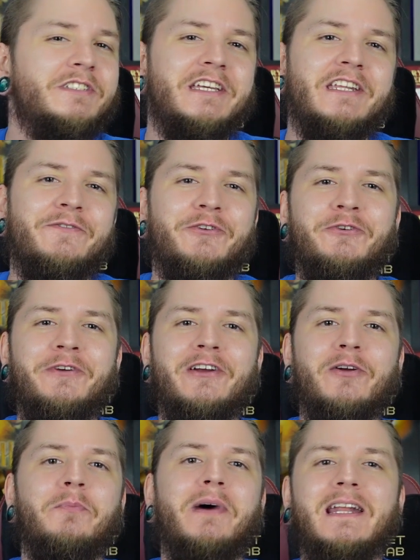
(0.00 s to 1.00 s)
again, if you're new
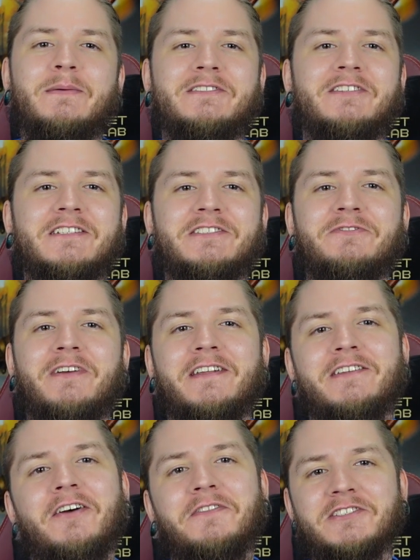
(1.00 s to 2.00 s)
here, my name is Dawson
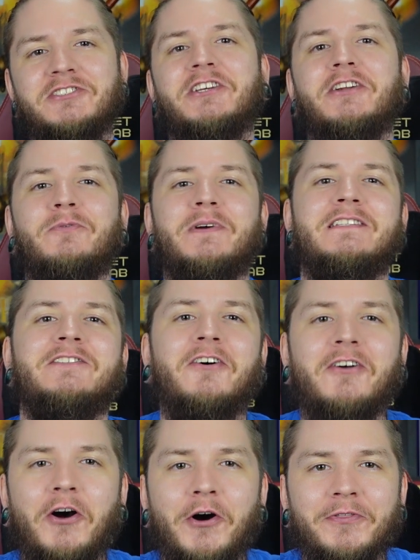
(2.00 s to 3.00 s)
Reddin. On this channel, we
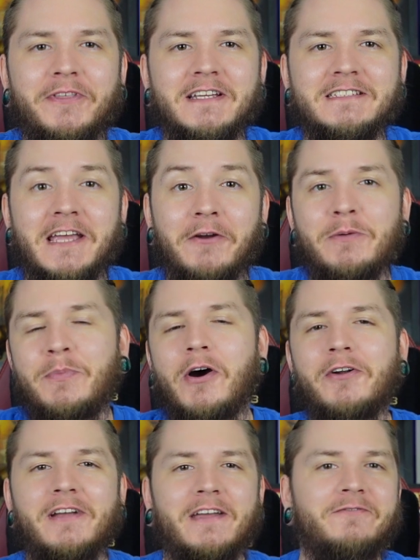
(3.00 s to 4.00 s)
talk all things Harry
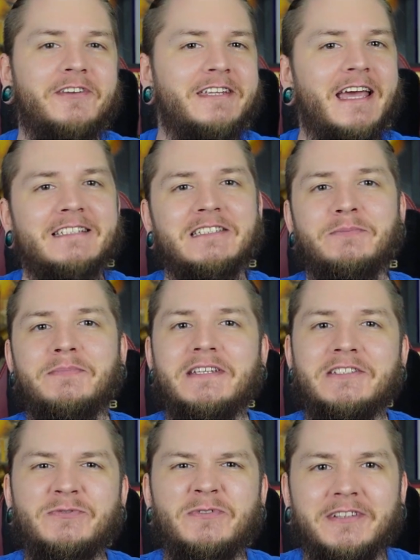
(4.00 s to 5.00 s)
Potter and Fantastic
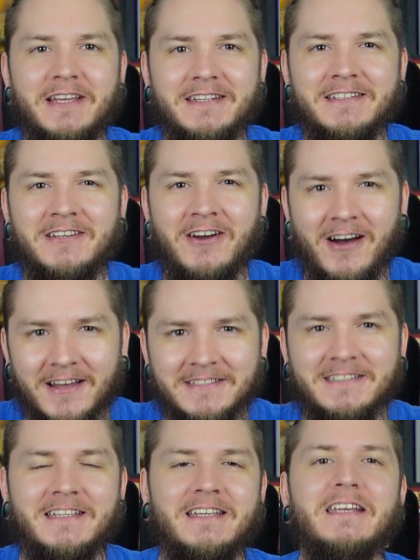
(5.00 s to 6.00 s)
Beasts related
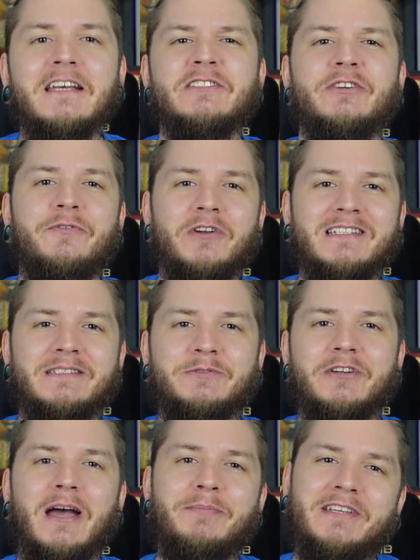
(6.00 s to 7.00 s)
content. So if you're not
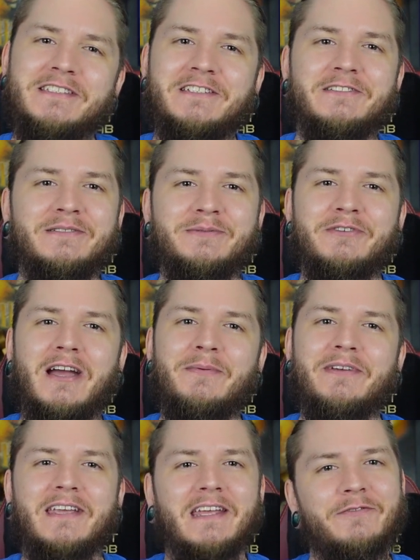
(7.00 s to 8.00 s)
subscribed, consider
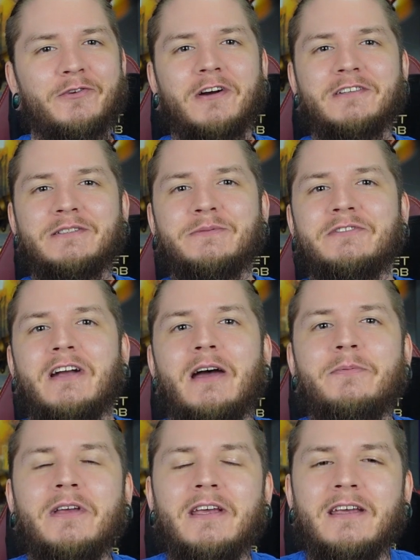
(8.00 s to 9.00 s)
subscribing. And if you are subscribed,